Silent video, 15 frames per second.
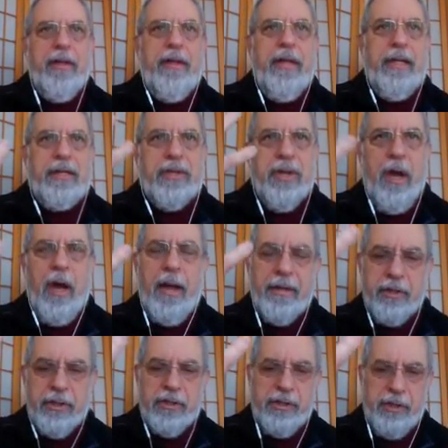It's not
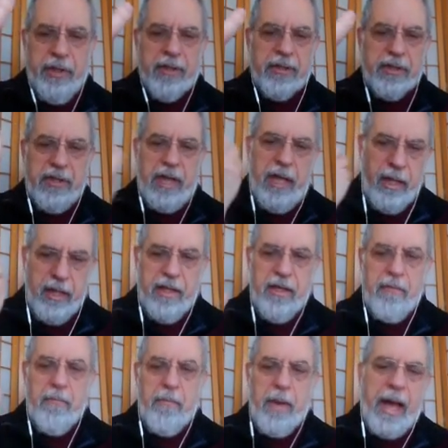just
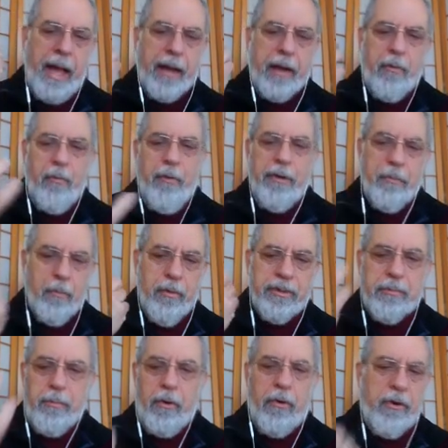taking back what
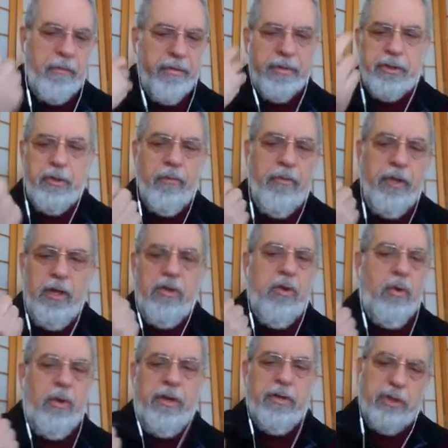was part of the Soviet
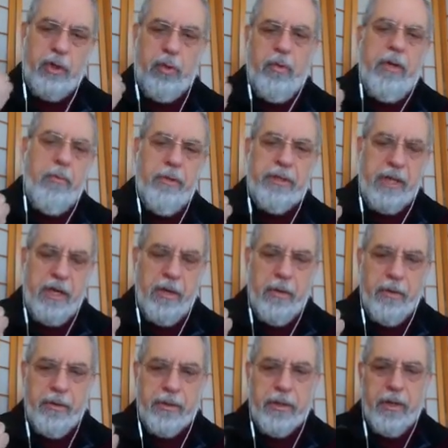Union so it was
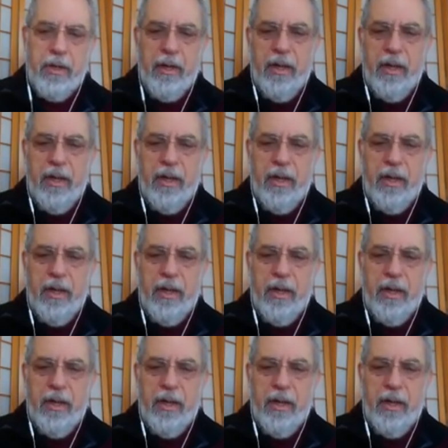ours.